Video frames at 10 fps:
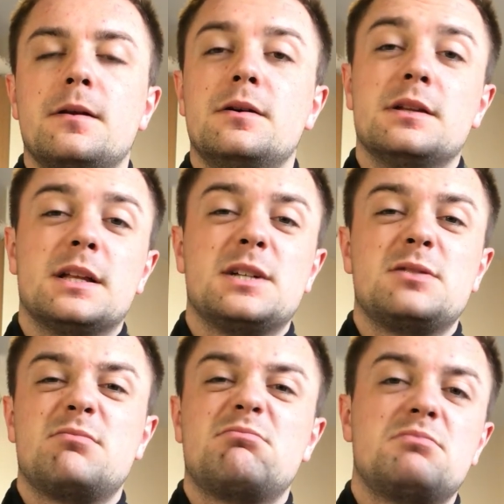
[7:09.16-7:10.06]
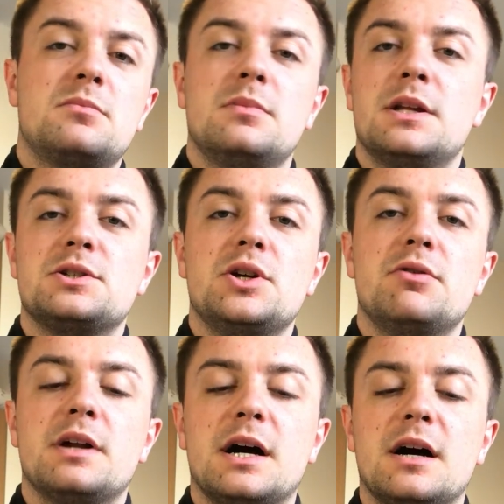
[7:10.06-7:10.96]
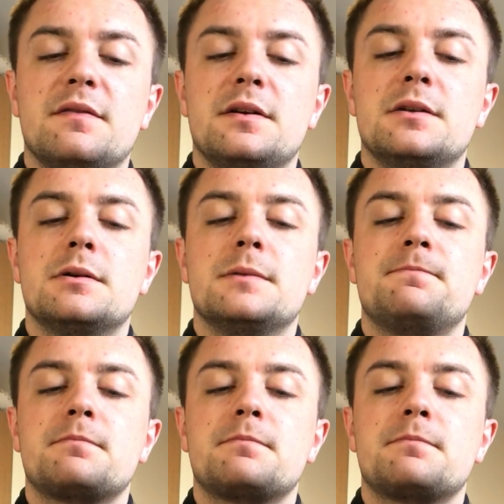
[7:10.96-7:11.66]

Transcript: or in the last year and a half anyway.